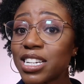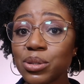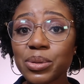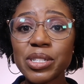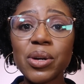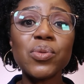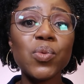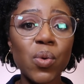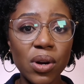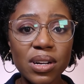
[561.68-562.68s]

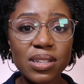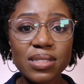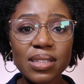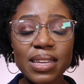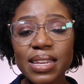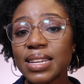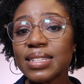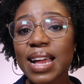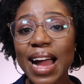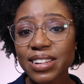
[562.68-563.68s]
hydroquinone works.
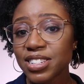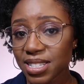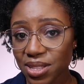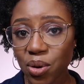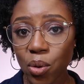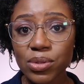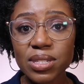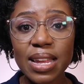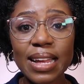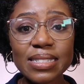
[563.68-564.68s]
It's actually the gold
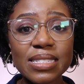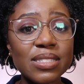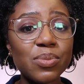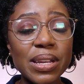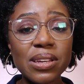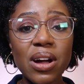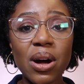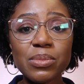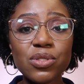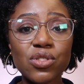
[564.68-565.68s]
standard when it
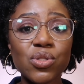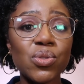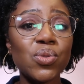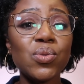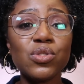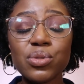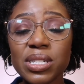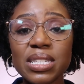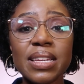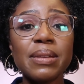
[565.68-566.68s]
comes to
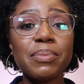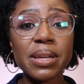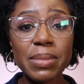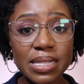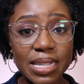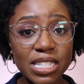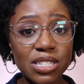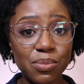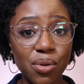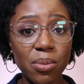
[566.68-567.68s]
treating
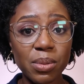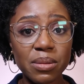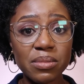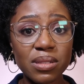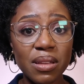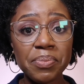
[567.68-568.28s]
pigmentation problems.